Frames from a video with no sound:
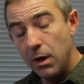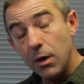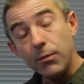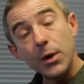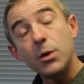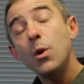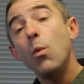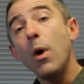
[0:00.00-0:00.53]

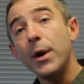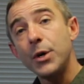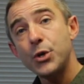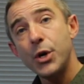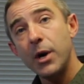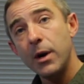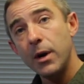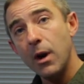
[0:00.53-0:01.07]
If I do want to
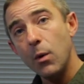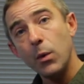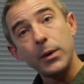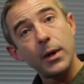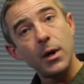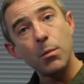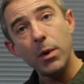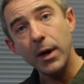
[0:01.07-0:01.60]
share it out
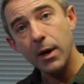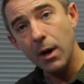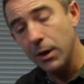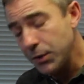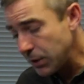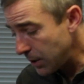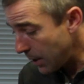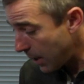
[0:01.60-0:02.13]
with anybody
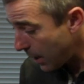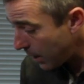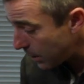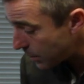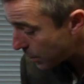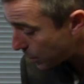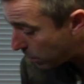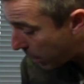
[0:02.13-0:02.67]
else, I
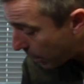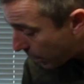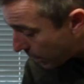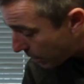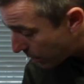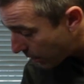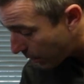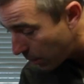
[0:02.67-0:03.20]
can just plug
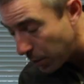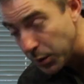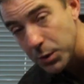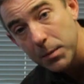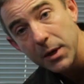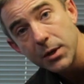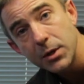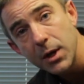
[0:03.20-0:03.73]
it into the
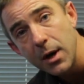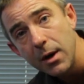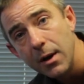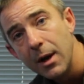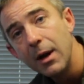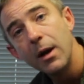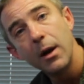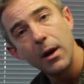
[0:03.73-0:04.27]
host PC
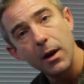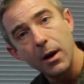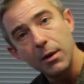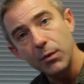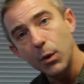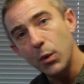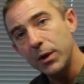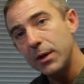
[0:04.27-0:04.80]

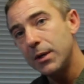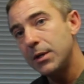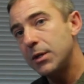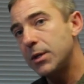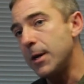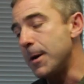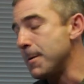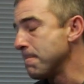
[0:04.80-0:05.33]
and everyone can
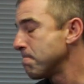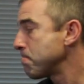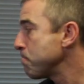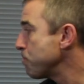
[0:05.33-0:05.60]
see it.